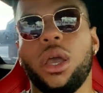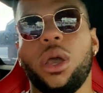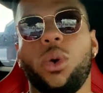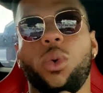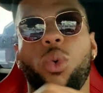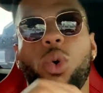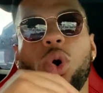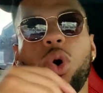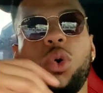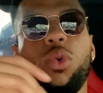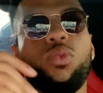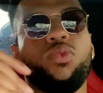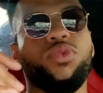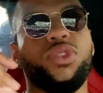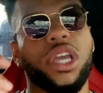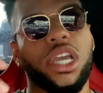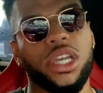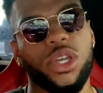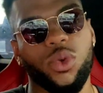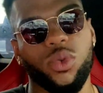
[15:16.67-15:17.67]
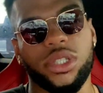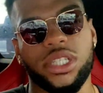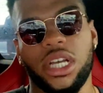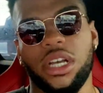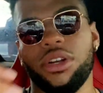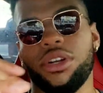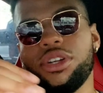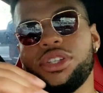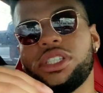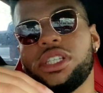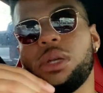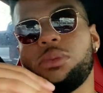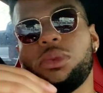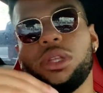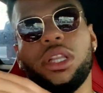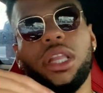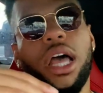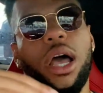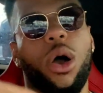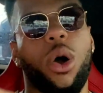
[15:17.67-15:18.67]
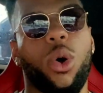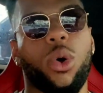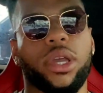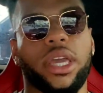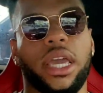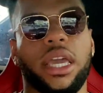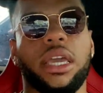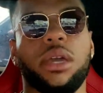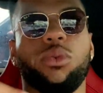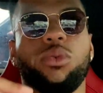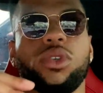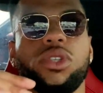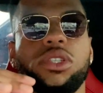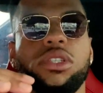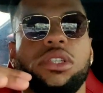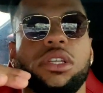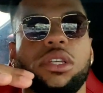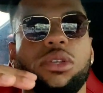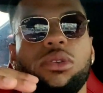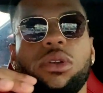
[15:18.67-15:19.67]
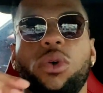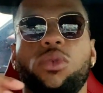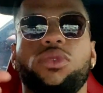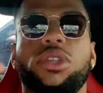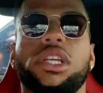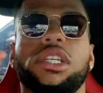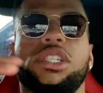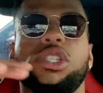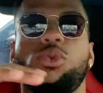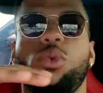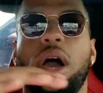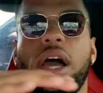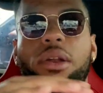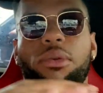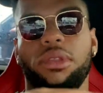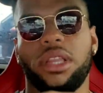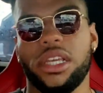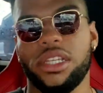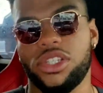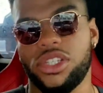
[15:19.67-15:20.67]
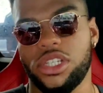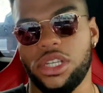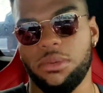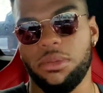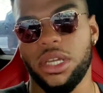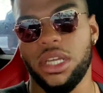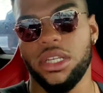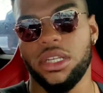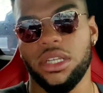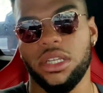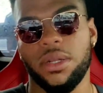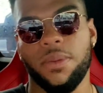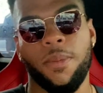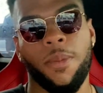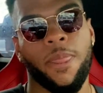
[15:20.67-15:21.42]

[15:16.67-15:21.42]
Well, then you tell her something like, okay, it was, you know, this is why the relationship ended.